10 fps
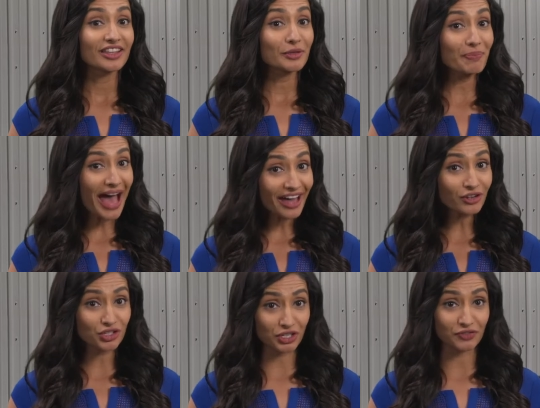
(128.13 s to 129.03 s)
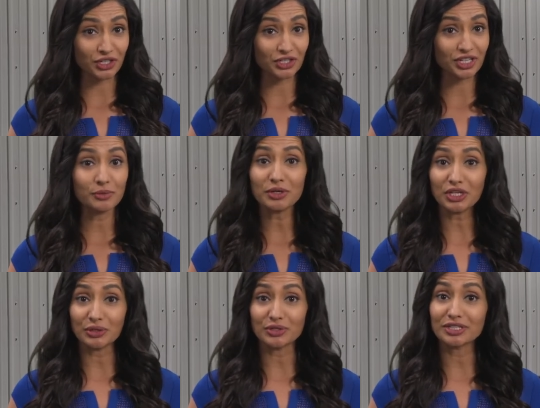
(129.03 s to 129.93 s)
The paddle shifters can be
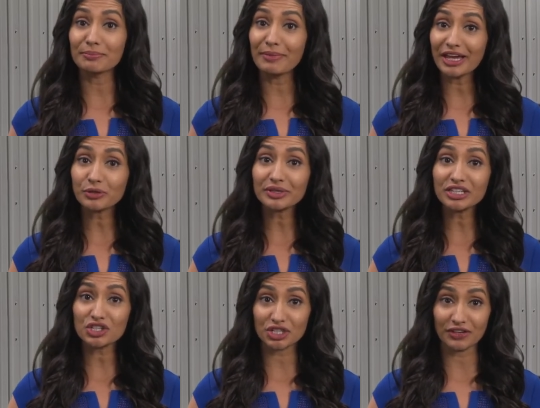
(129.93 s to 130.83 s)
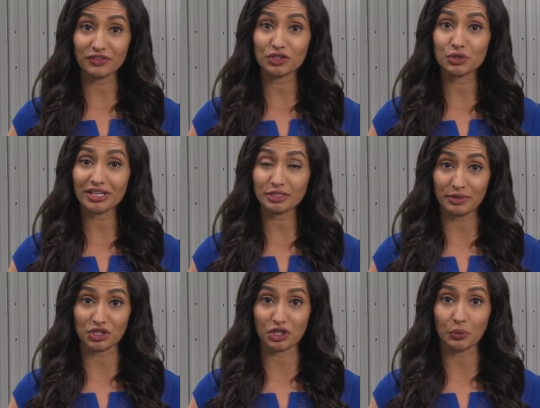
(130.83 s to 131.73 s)
used to manually shift the transmission